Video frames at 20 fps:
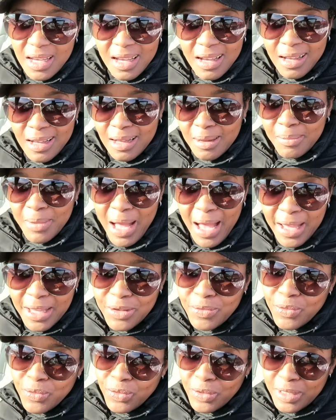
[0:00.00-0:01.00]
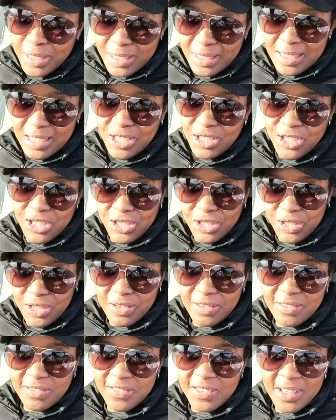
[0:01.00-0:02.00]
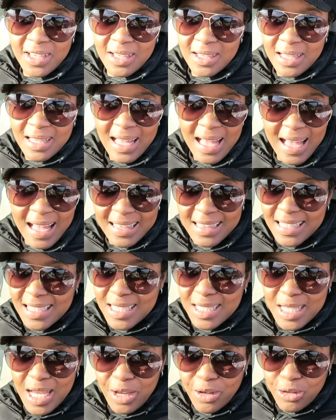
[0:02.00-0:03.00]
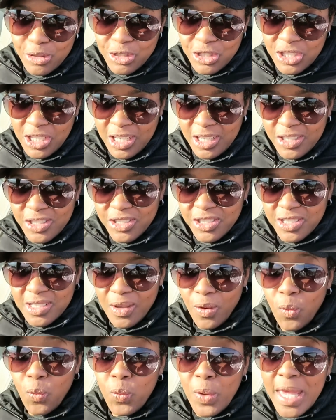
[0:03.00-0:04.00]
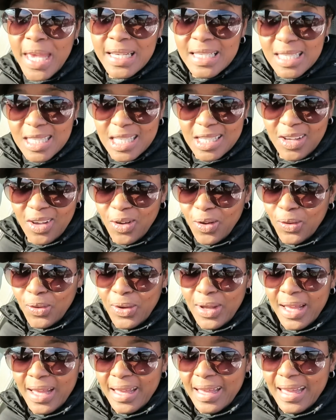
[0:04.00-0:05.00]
Um, I really should have had these tires changed weeks ago,